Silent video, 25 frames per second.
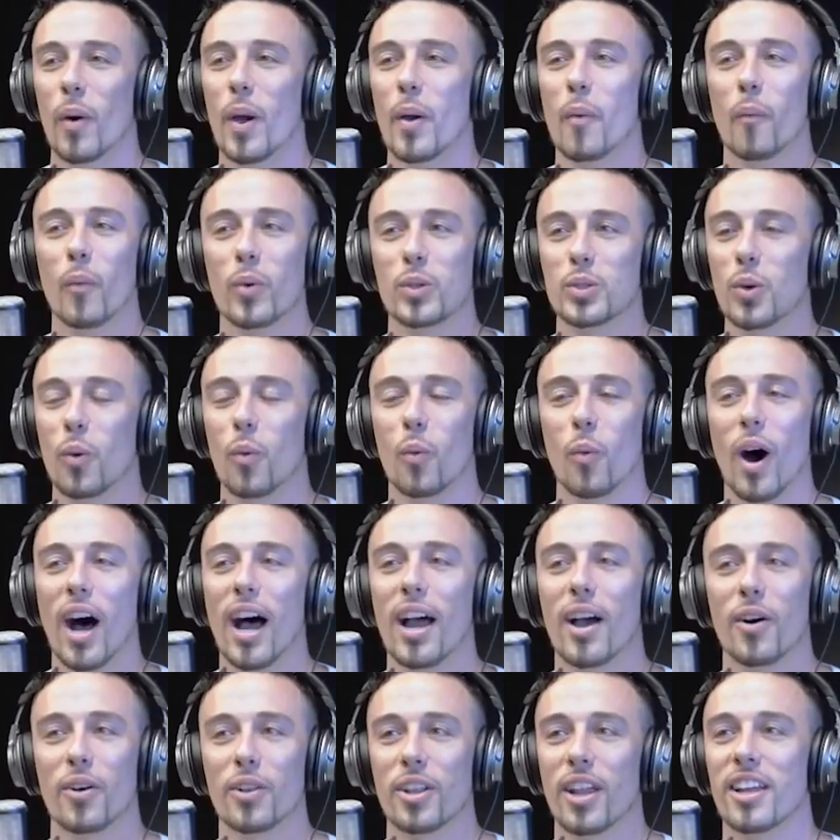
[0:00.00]
Wait, so why?
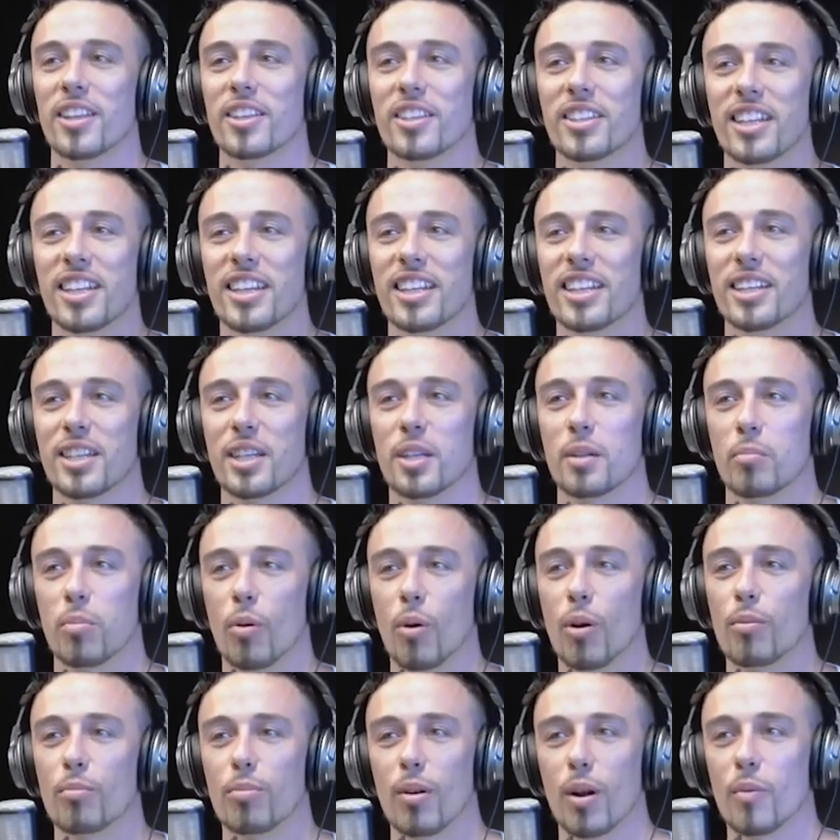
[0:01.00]
Hold on, you need to get to the
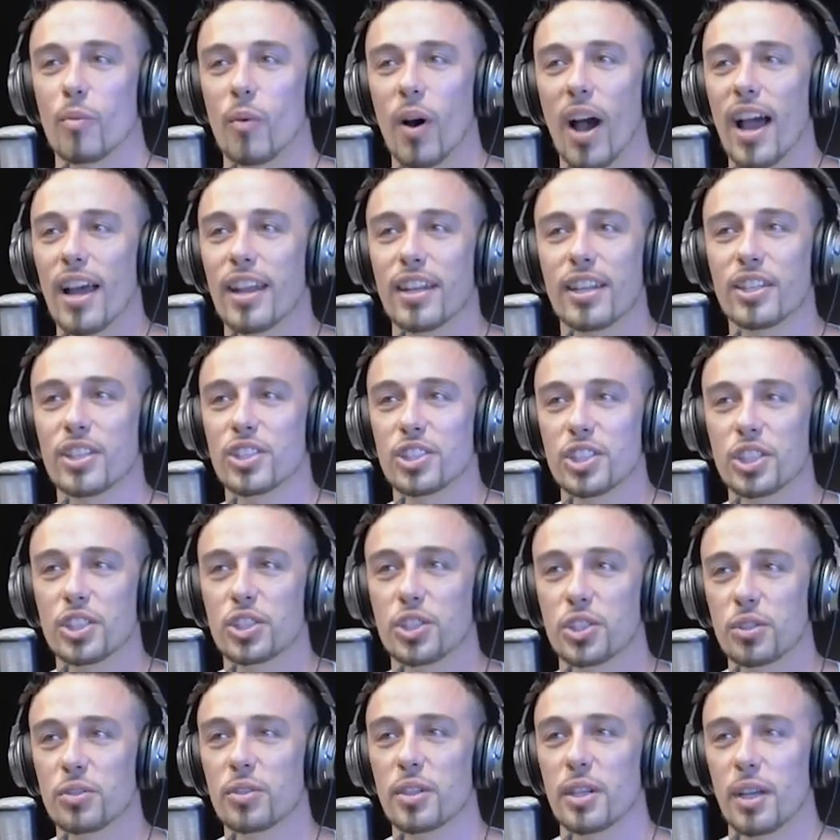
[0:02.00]
important part. Why did she
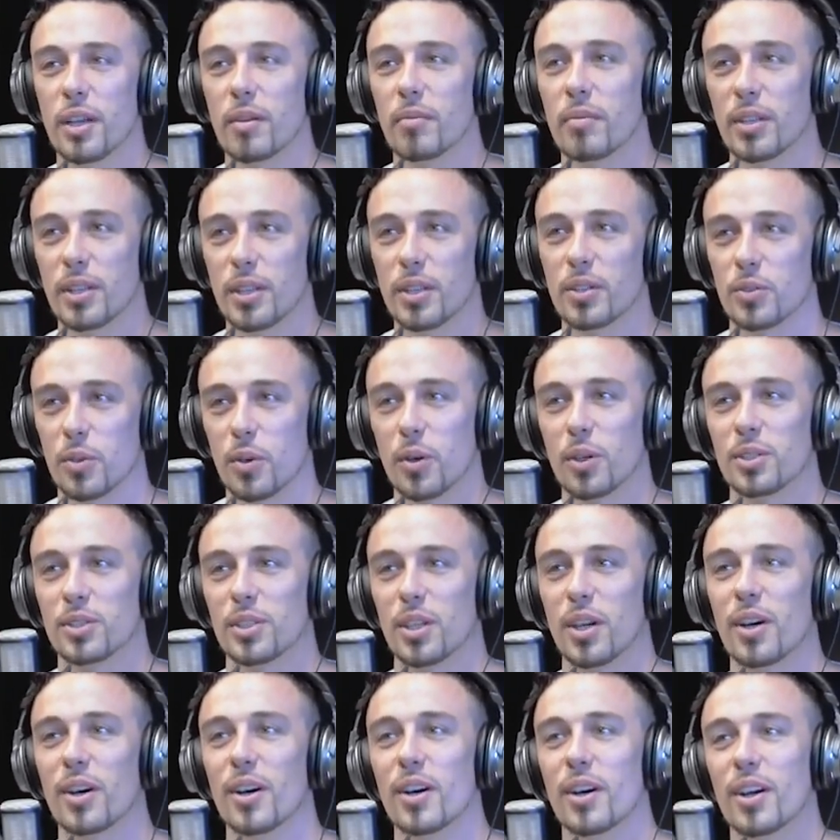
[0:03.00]
shoot him in the torso? He was
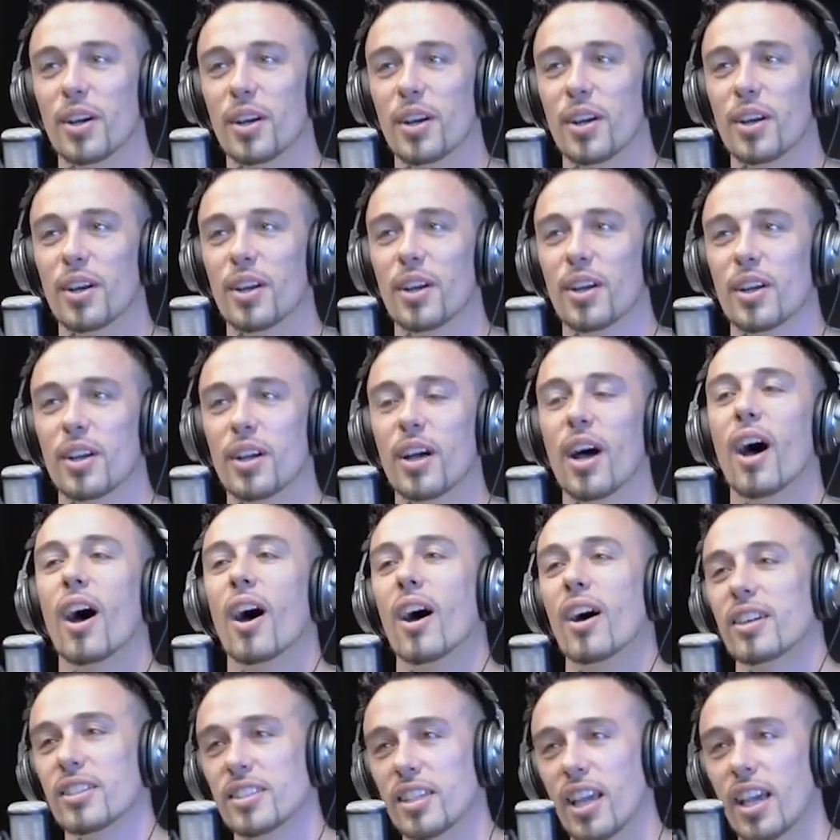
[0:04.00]
abusive. Oh,
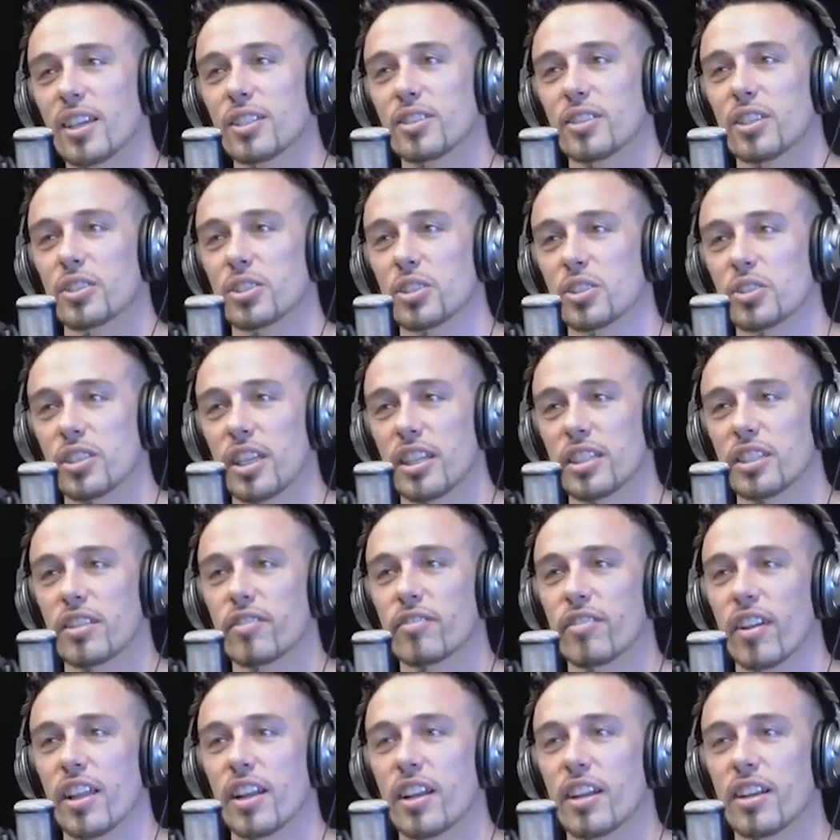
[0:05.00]
uh, okay. You know what I mean? So, he was
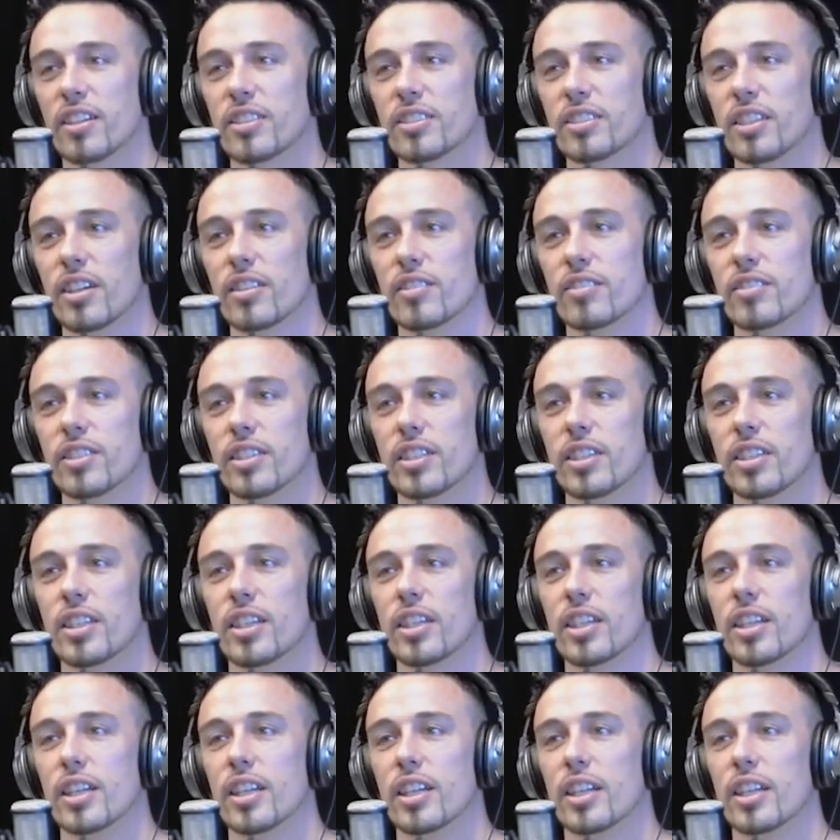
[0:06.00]
like, uh, yeah.